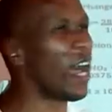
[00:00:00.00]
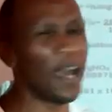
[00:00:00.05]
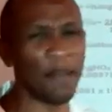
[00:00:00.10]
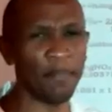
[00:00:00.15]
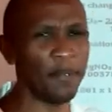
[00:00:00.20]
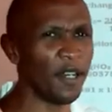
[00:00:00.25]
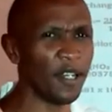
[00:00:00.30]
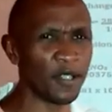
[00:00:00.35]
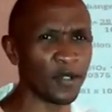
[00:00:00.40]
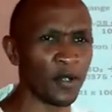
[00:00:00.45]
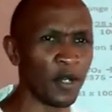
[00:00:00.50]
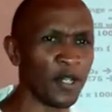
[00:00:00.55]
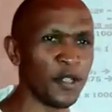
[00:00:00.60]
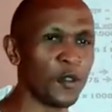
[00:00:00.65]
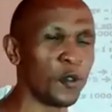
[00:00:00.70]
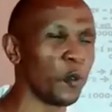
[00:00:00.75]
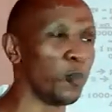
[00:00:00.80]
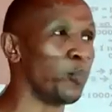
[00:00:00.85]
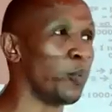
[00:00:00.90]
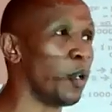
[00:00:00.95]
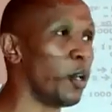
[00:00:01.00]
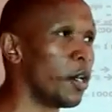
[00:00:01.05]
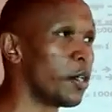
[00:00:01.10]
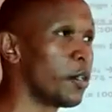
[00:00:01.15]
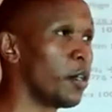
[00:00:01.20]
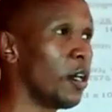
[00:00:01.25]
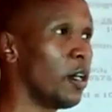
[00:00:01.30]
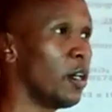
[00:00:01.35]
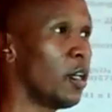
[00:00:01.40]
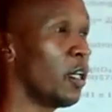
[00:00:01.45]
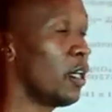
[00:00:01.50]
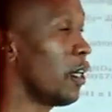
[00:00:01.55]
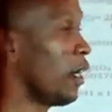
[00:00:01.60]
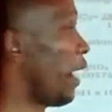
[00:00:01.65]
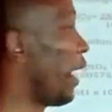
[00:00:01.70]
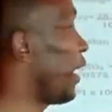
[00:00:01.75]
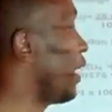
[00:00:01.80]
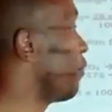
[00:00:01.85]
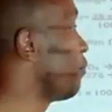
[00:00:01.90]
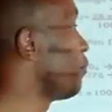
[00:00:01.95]
I'm not going to borrow.
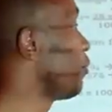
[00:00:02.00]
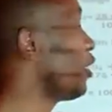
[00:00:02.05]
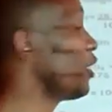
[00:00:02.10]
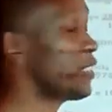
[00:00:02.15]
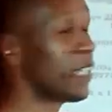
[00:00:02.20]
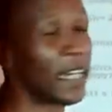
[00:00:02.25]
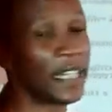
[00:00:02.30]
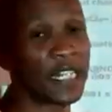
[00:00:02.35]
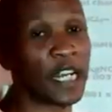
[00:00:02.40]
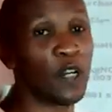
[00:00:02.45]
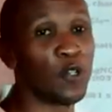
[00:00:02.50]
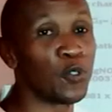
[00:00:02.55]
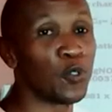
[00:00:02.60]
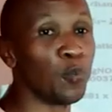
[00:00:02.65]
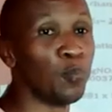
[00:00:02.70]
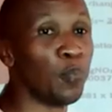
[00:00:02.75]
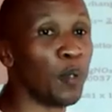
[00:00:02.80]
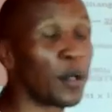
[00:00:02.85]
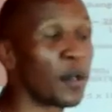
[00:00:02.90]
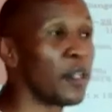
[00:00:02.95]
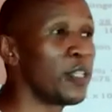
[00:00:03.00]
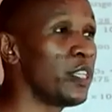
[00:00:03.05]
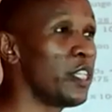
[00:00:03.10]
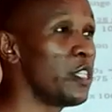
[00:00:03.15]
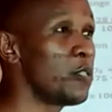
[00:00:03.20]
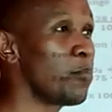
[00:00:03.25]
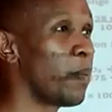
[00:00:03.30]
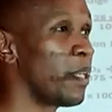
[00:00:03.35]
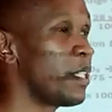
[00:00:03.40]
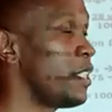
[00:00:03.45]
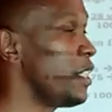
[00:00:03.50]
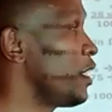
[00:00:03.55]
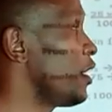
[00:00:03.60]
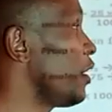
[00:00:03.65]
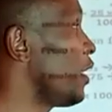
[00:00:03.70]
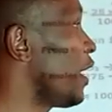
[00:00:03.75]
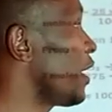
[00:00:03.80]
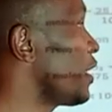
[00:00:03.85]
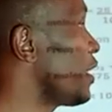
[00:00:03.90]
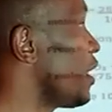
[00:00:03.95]
I am not allowed to borrow in this
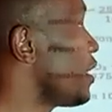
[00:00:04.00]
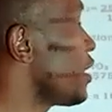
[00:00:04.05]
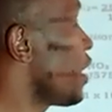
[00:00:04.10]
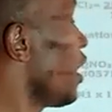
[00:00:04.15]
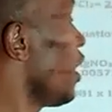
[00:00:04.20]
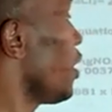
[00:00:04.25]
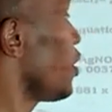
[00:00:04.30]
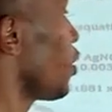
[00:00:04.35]
particular case.